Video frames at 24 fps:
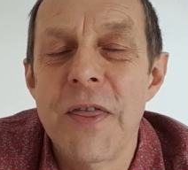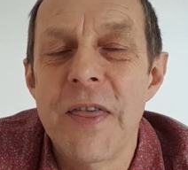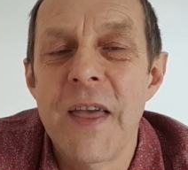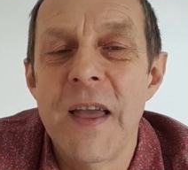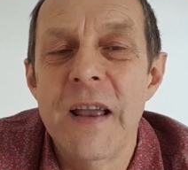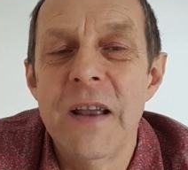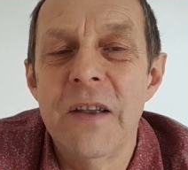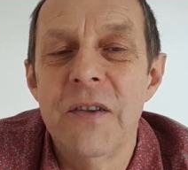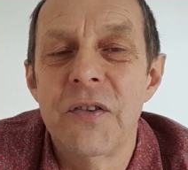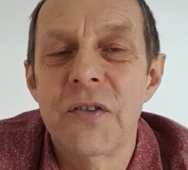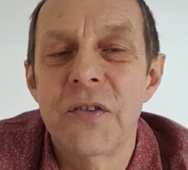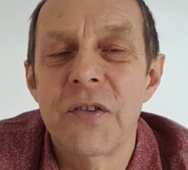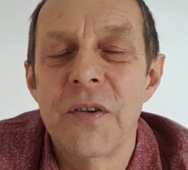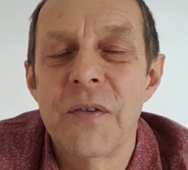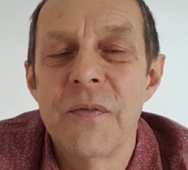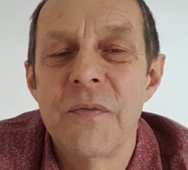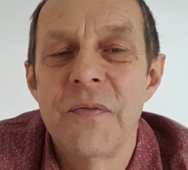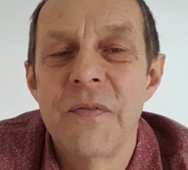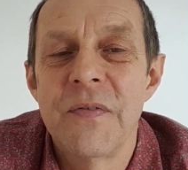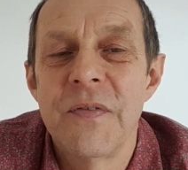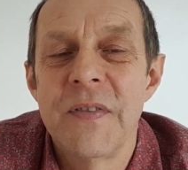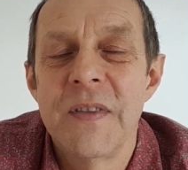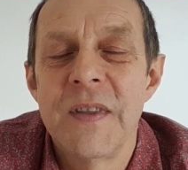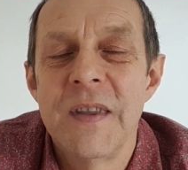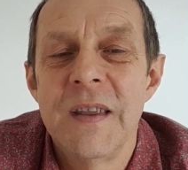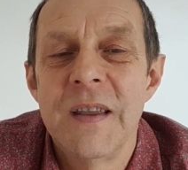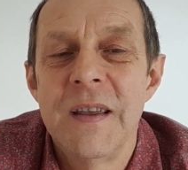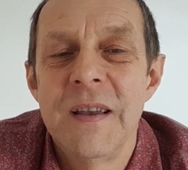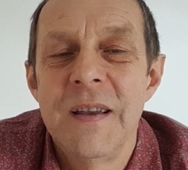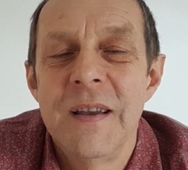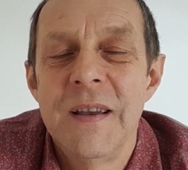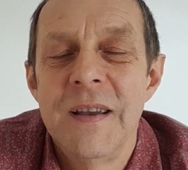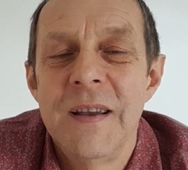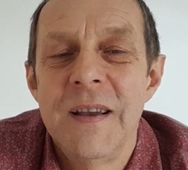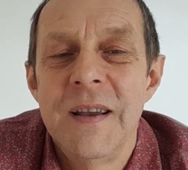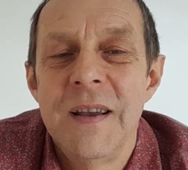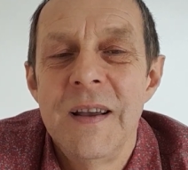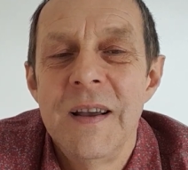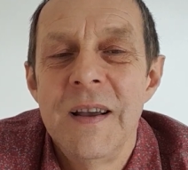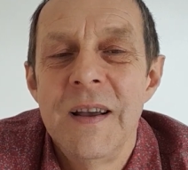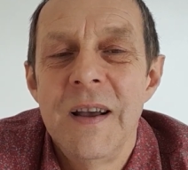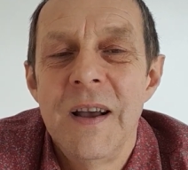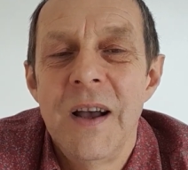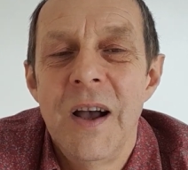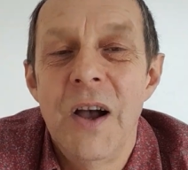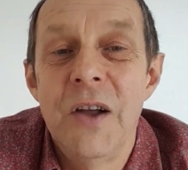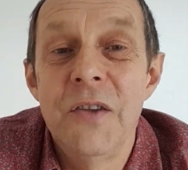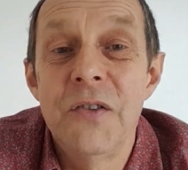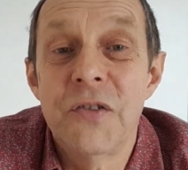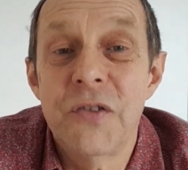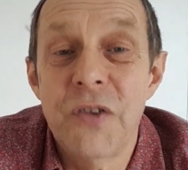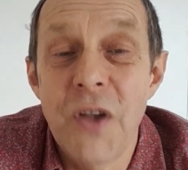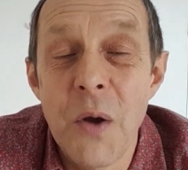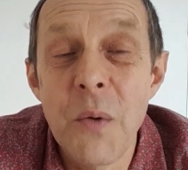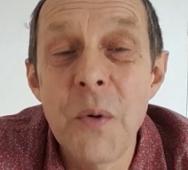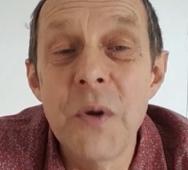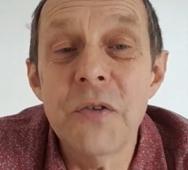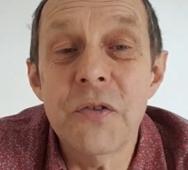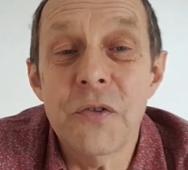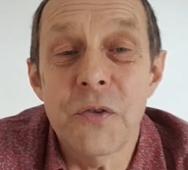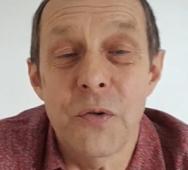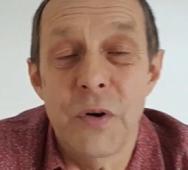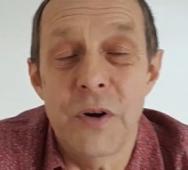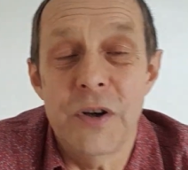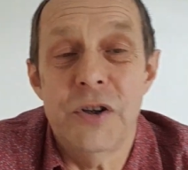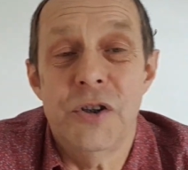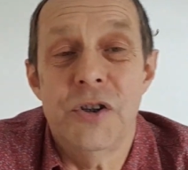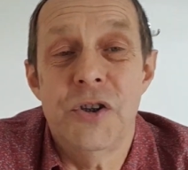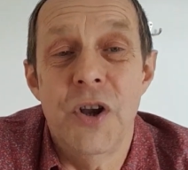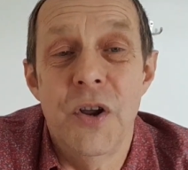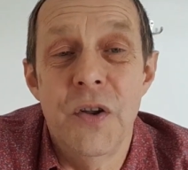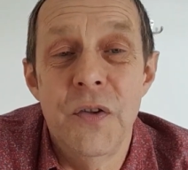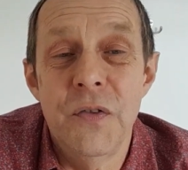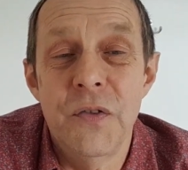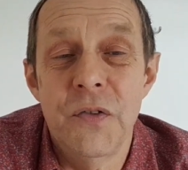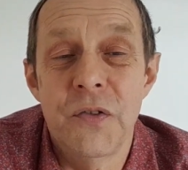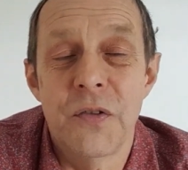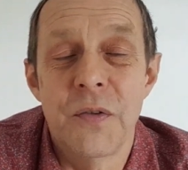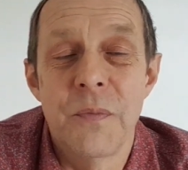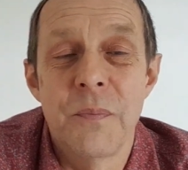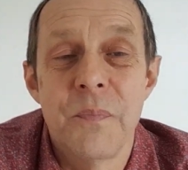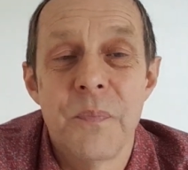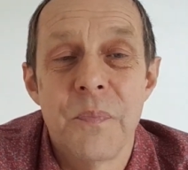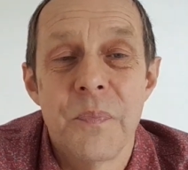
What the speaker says: things. And so as Christians,